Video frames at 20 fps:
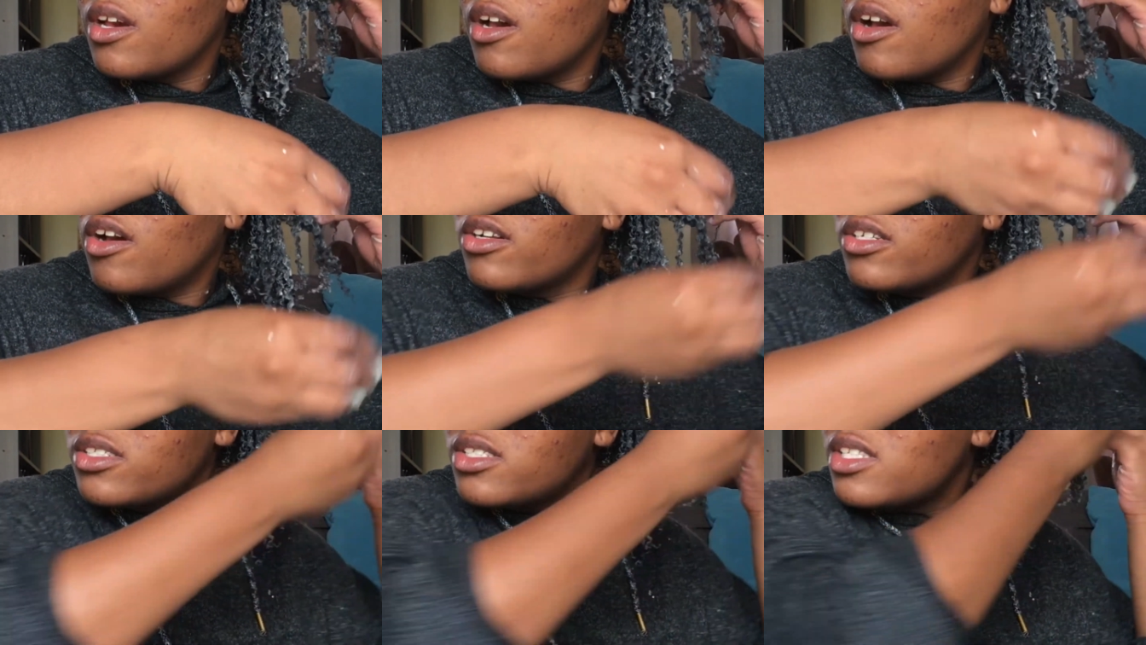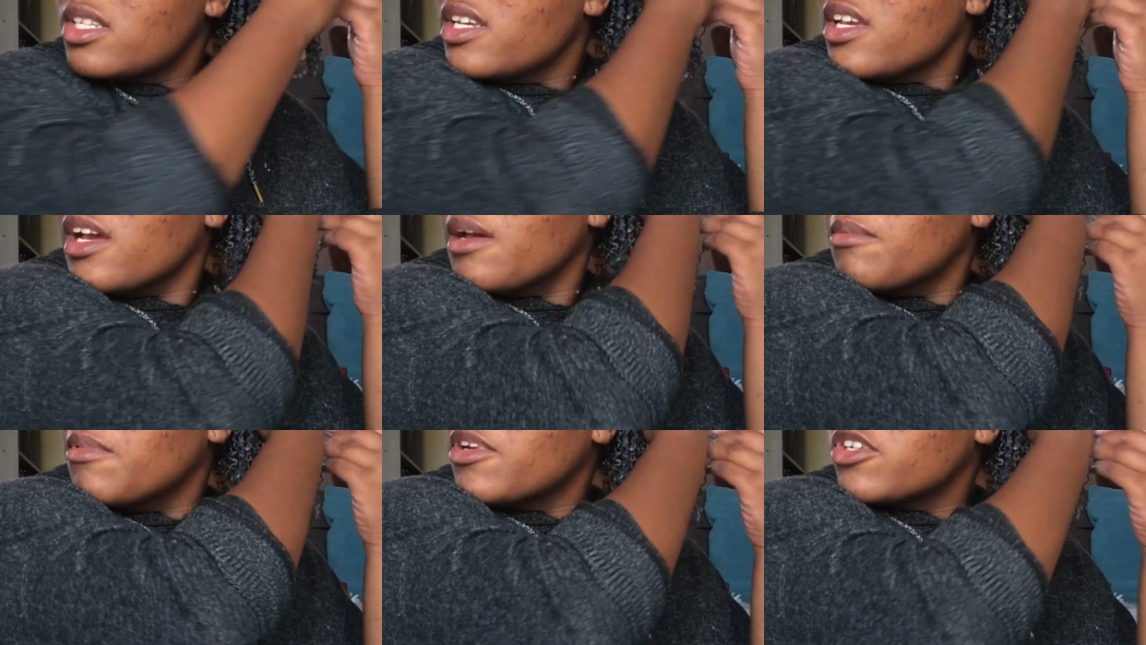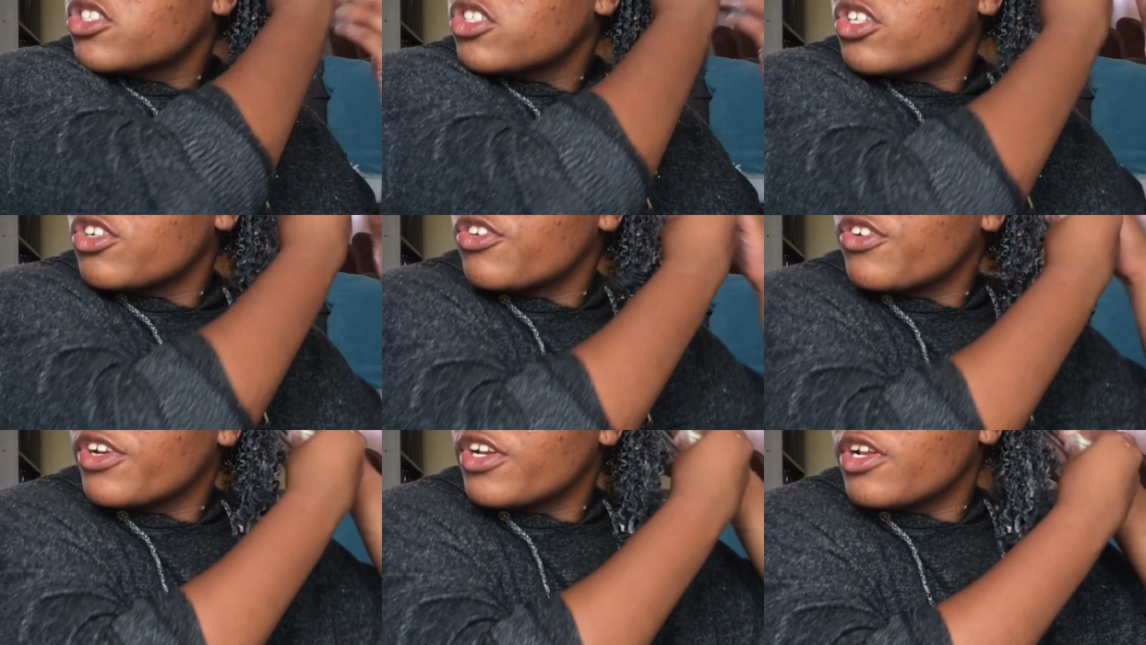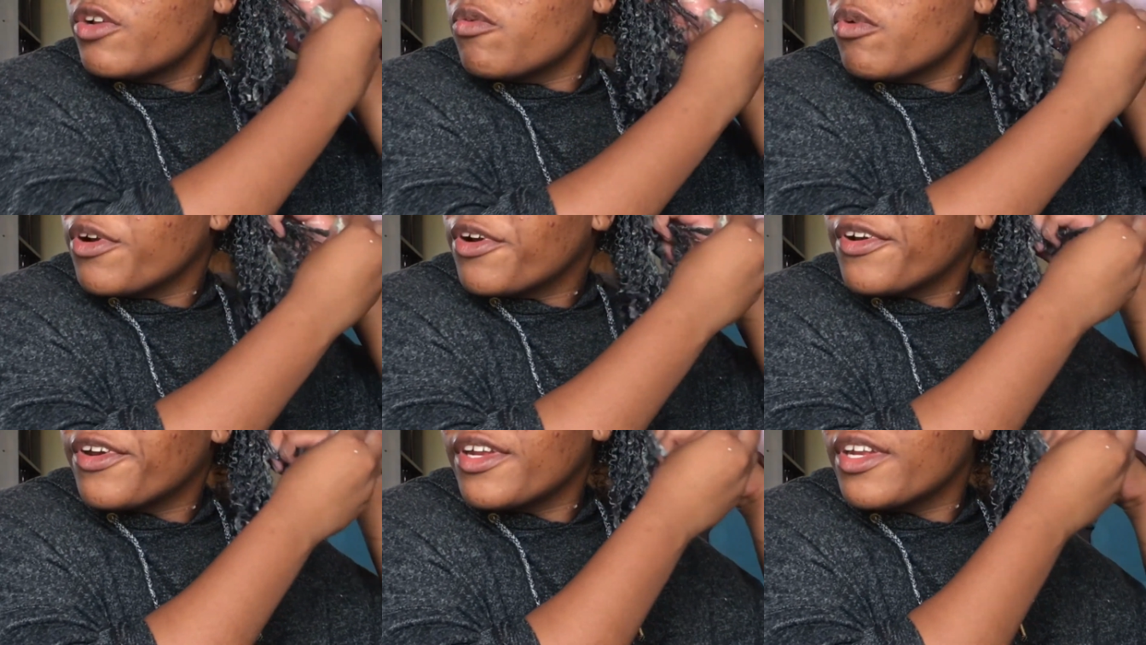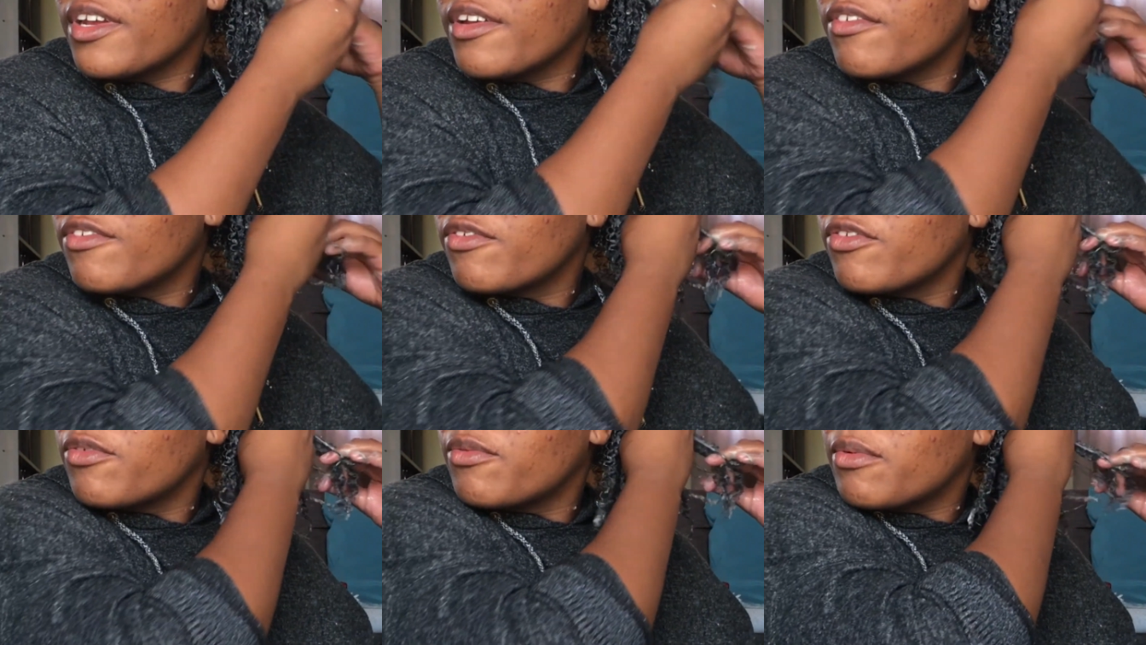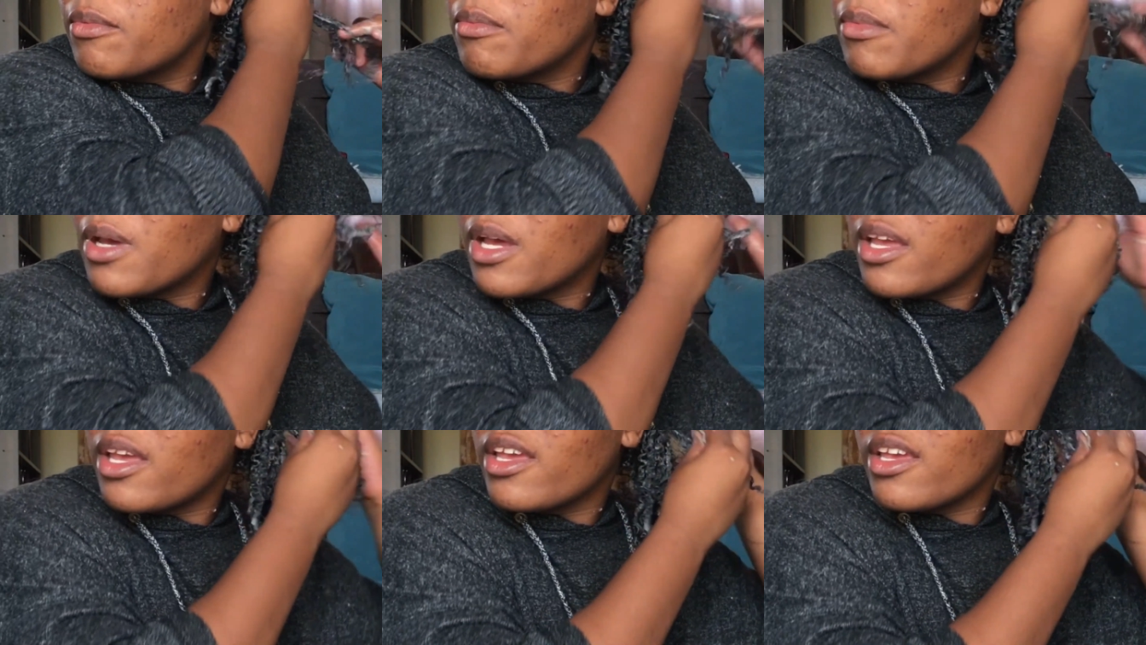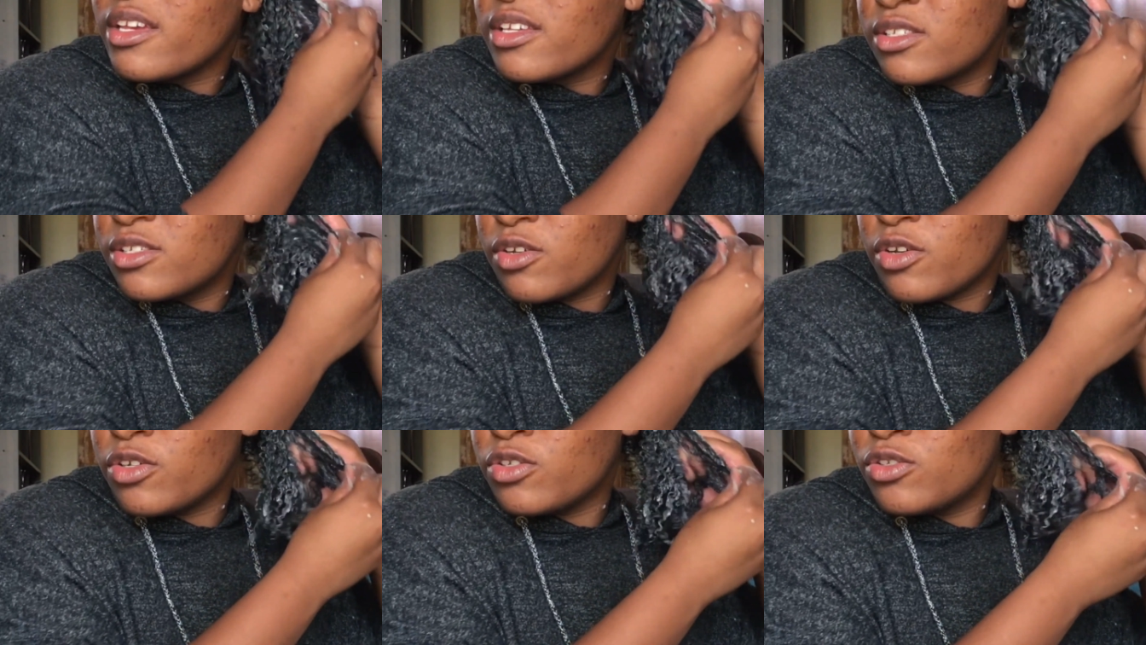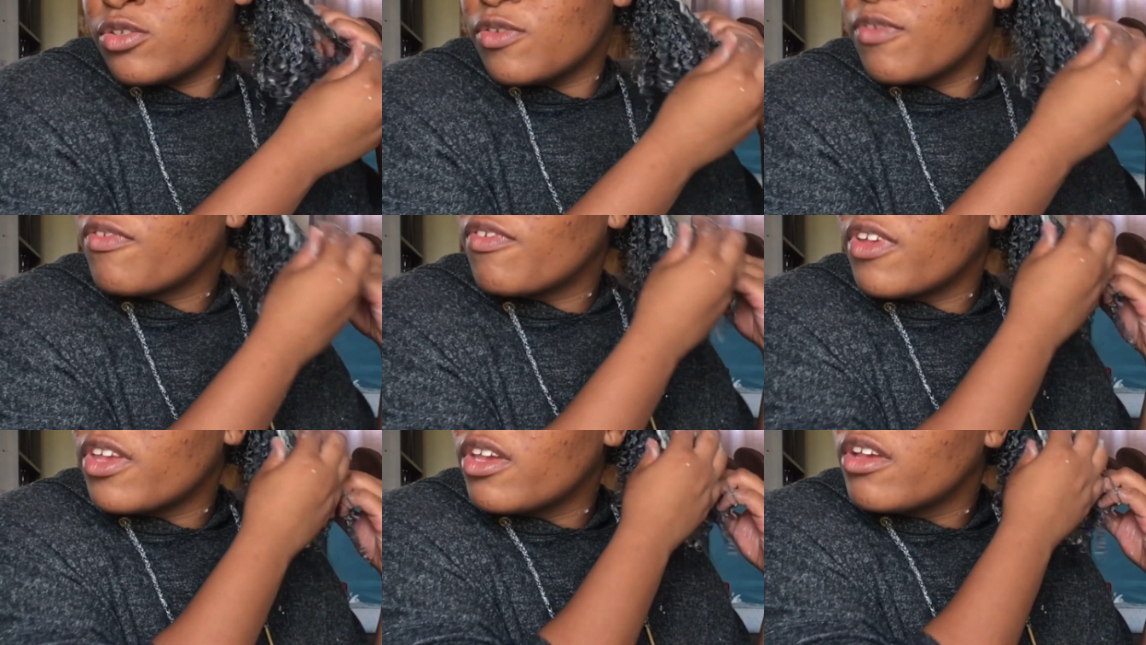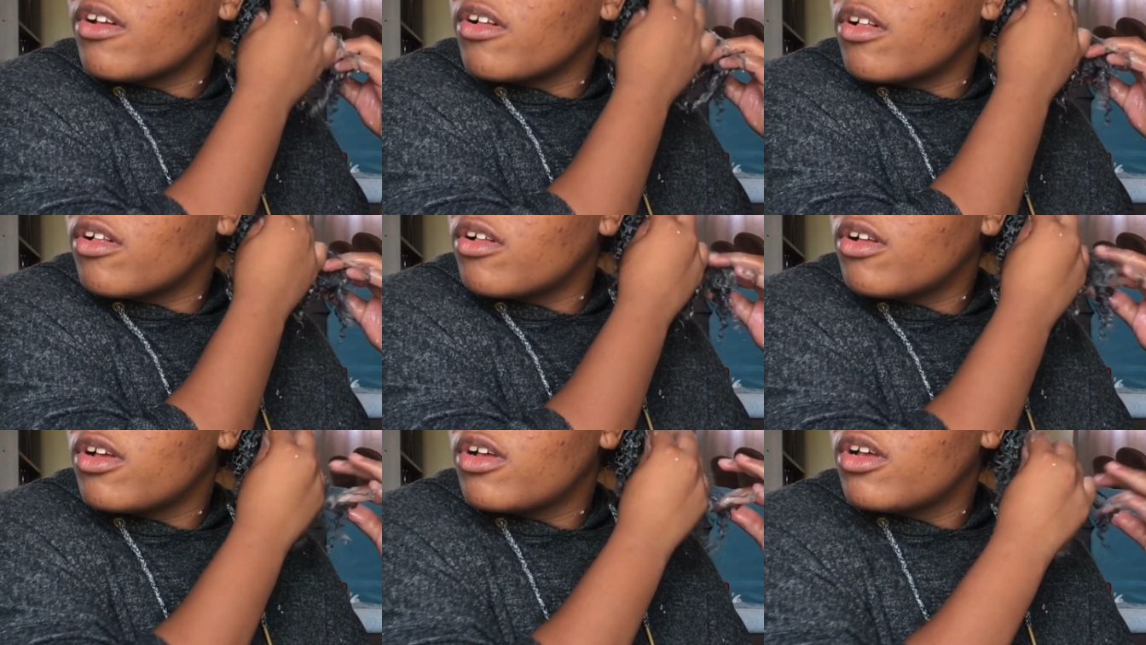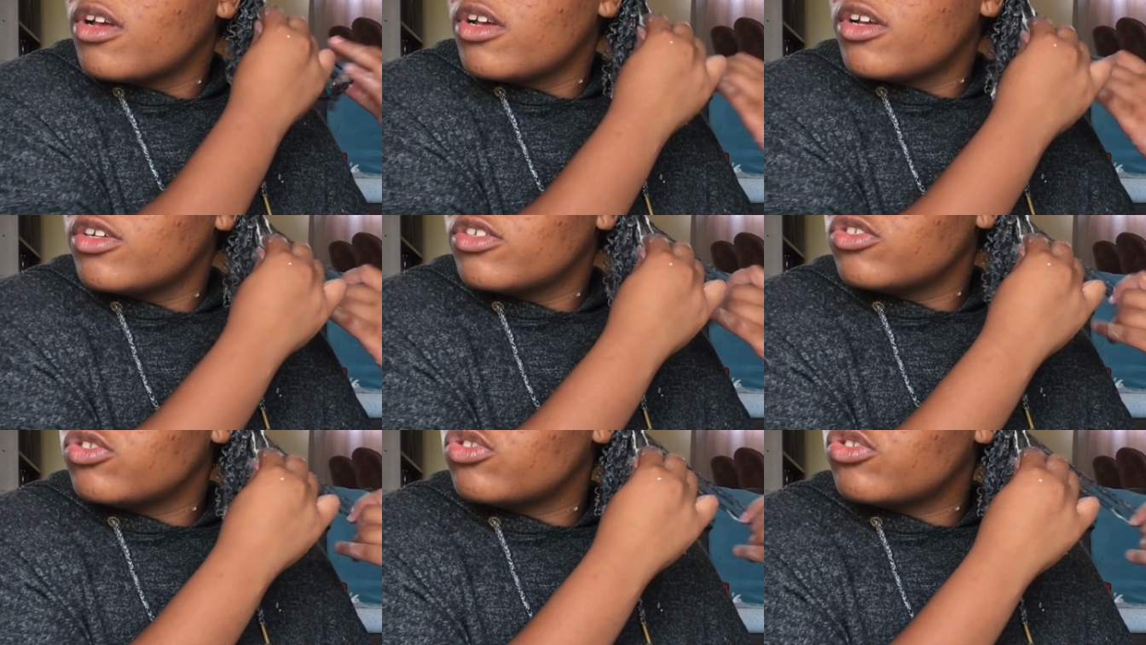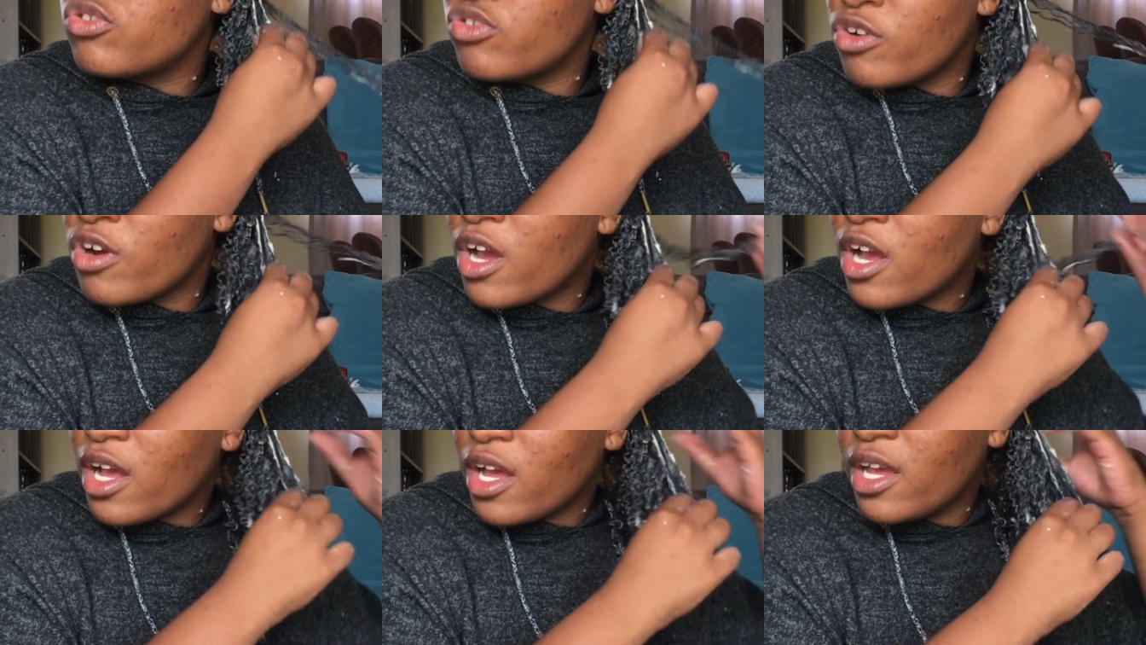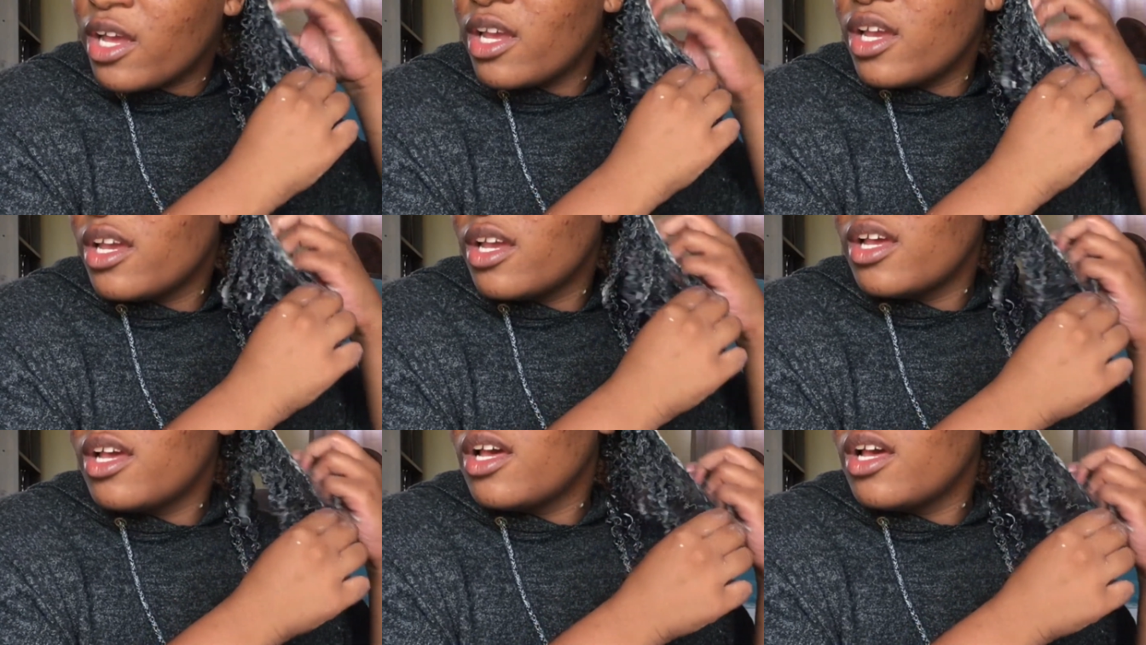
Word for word: Honestly, I'm actually really worried if my hair is going to feel dry.